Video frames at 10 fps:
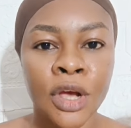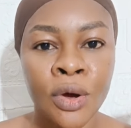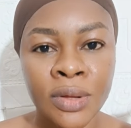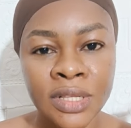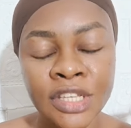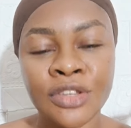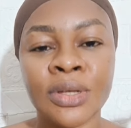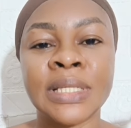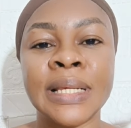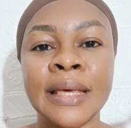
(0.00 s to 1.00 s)

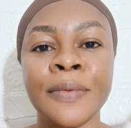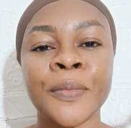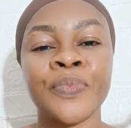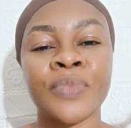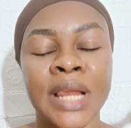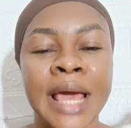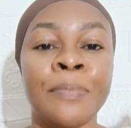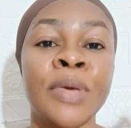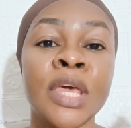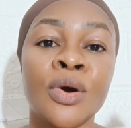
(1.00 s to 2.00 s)
continuously
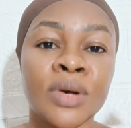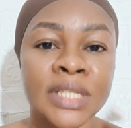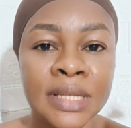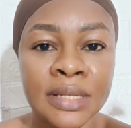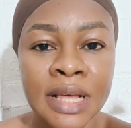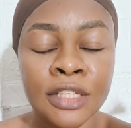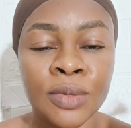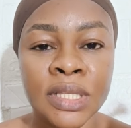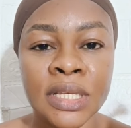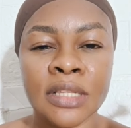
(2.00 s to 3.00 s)
like being consistent
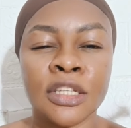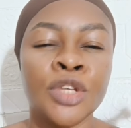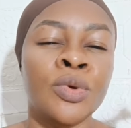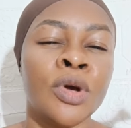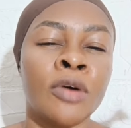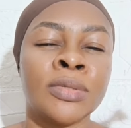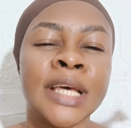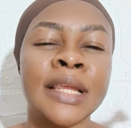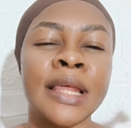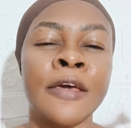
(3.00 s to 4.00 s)
with it you
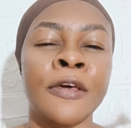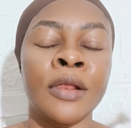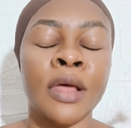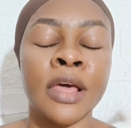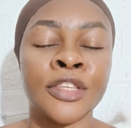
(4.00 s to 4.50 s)
obtain a,